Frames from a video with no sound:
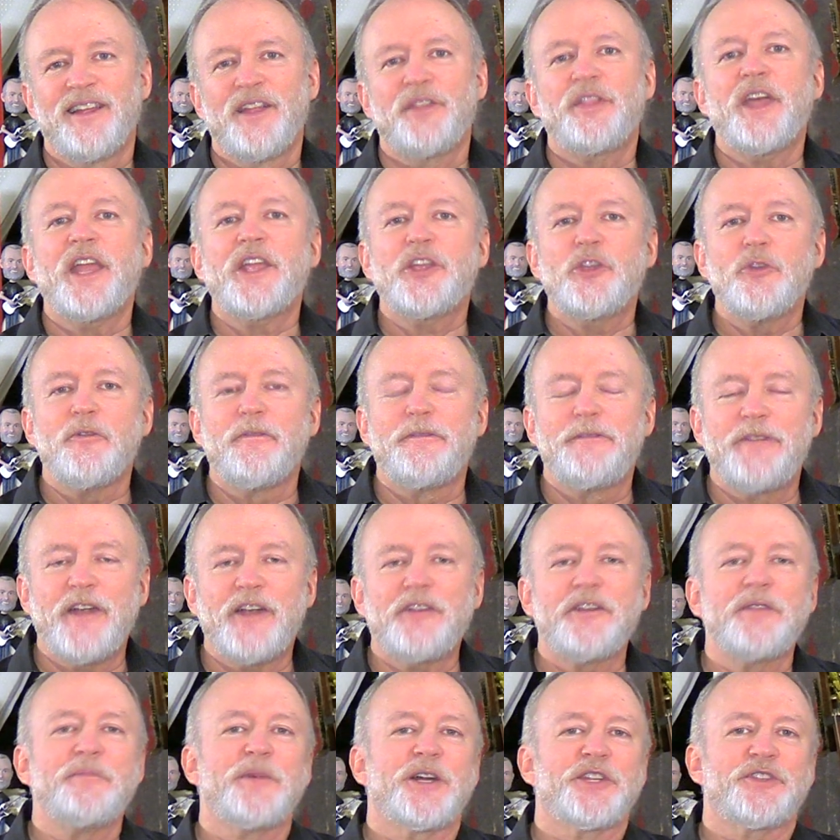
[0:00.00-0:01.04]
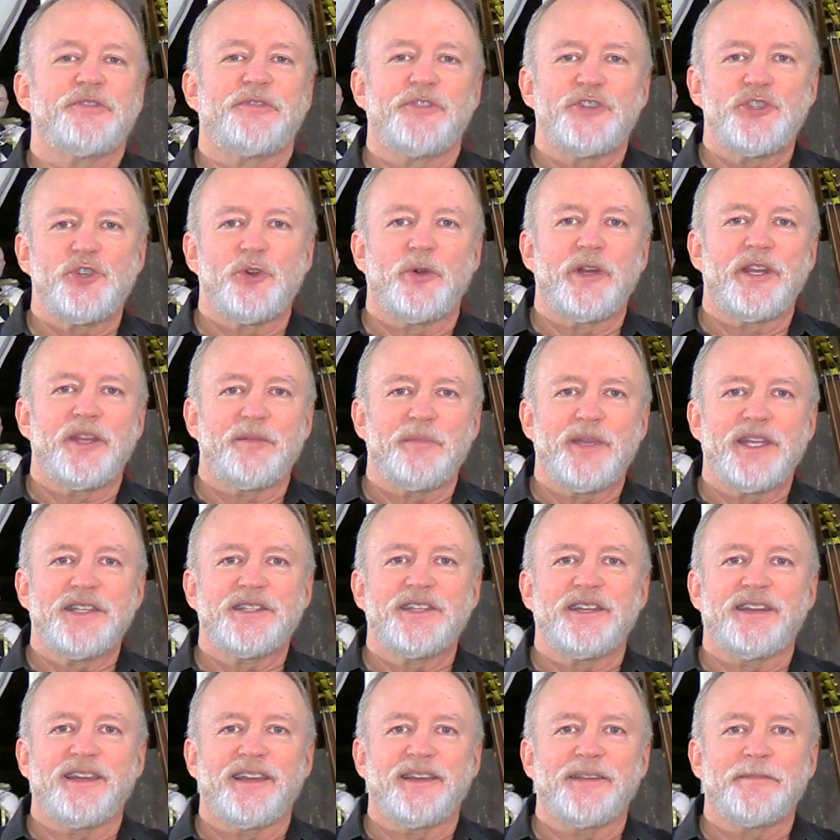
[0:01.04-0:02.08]
Thank you very much for joining me
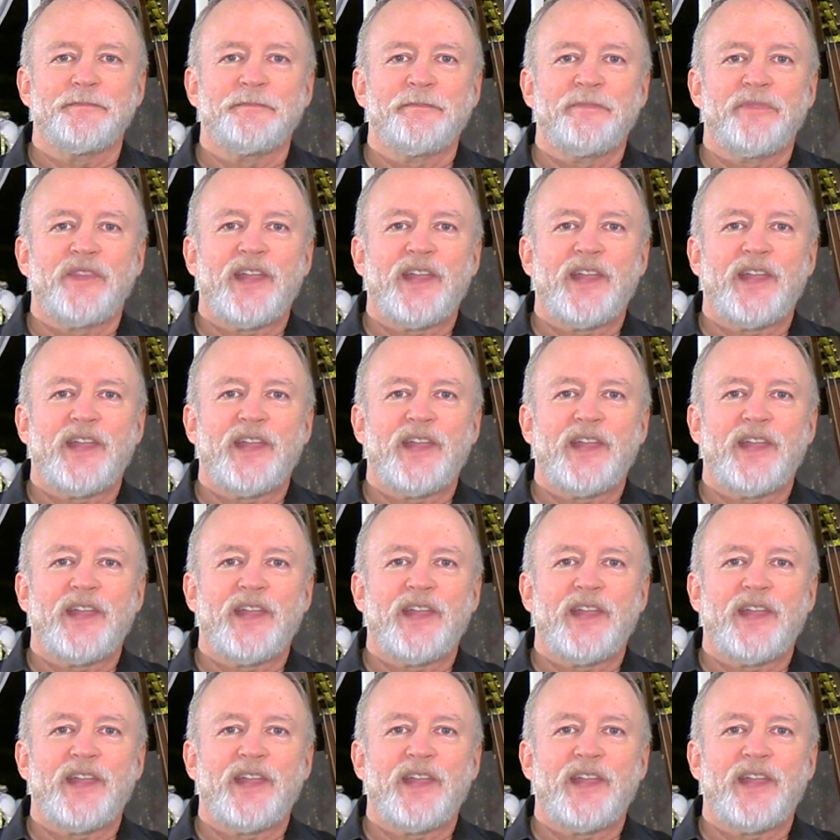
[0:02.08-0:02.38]
today.